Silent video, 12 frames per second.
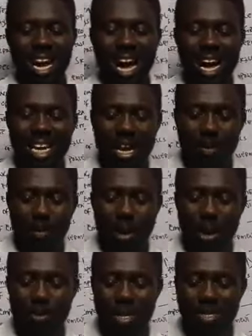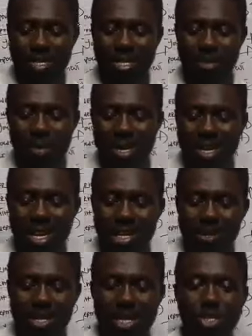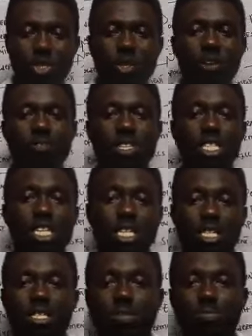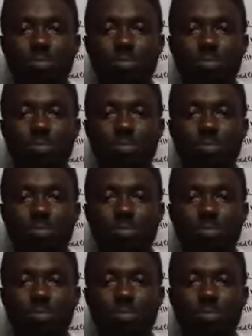an empowerment scheme and cannot ensure efficiency.